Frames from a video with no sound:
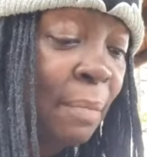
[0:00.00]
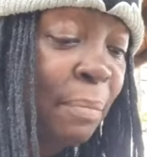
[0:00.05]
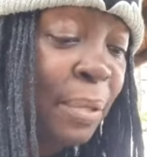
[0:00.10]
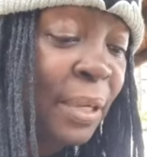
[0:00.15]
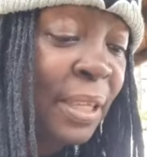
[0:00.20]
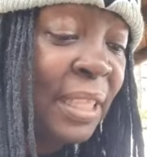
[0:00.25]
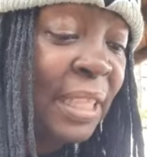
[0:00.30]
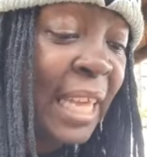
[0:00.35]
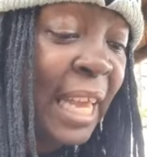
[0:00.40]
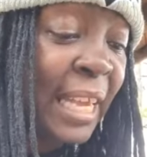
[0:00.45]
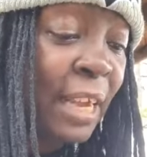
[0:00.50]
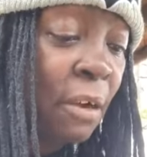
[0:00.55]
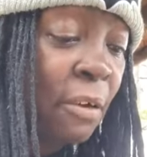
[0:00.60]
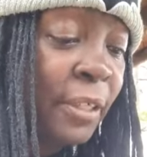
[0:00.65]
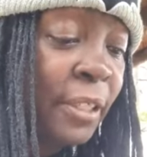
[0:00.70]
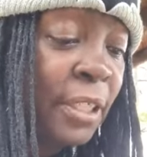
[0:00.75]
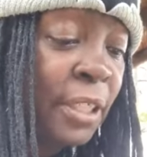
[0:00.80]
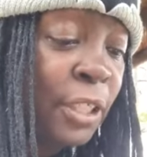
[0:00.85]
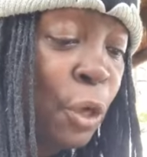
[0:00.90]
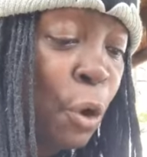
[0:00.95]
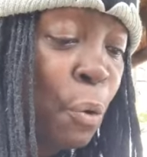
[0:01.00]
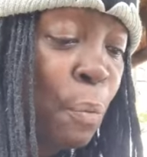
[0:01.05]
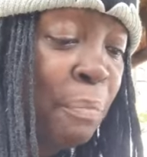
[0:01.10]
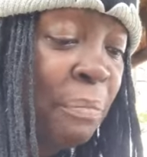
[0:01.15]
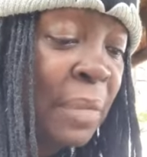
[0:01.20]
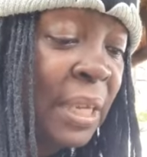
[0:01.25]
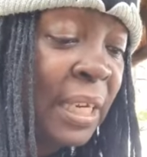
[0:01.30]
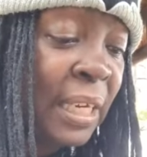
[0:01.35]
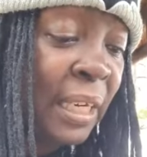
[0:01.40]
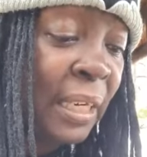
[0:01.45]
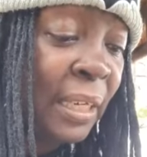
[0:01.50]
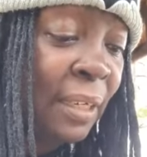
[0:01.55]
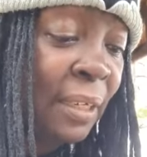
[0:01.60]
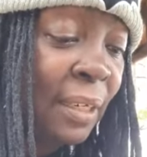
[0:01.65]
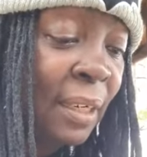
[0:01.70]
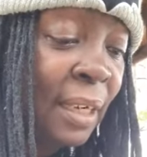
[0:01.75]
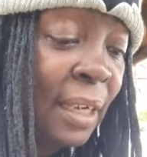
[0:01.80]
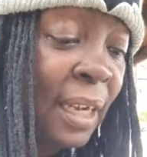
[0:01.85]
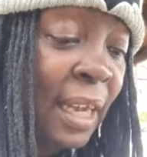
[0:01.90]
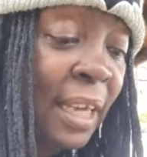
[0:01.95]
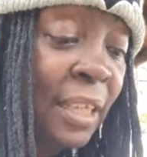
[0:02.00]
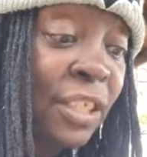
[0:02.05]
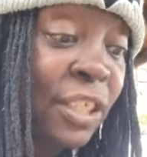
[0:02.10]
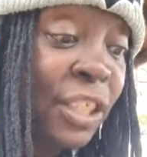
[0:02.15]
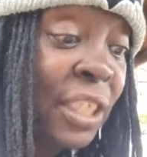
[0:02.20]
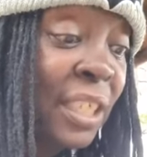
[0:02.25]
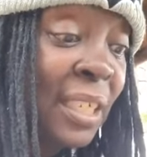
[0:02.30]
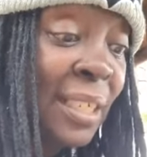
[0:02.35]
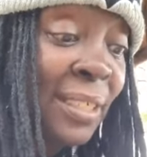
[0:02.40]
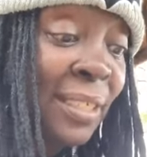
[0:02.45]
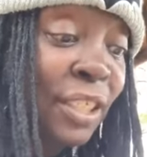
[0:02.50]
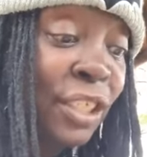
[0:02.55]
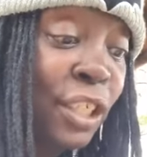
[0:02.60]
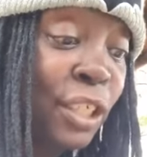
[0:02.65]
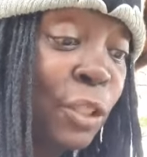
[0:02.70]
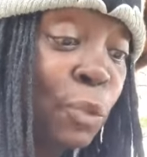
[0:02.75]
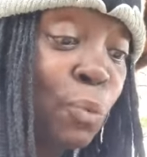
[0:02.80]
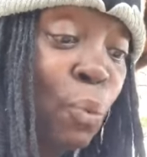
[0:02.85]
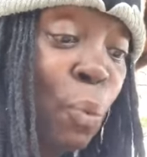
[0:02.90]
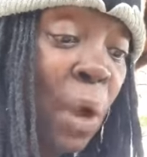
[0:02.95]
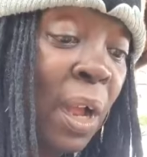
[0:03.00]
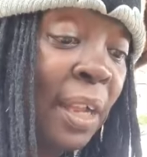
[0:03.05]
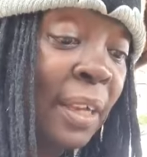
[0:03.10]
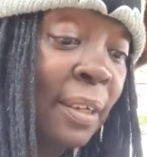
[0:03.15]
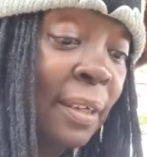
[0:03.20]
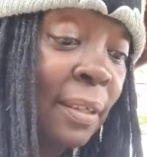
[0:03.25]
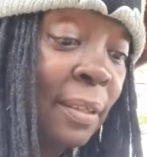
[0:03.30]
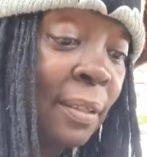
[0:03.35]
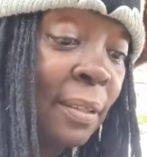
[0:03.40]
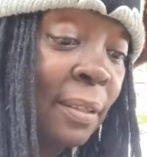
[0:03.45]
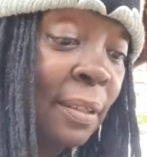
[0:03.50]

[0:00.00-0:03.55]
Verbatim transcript: but they are so many, and she is just one.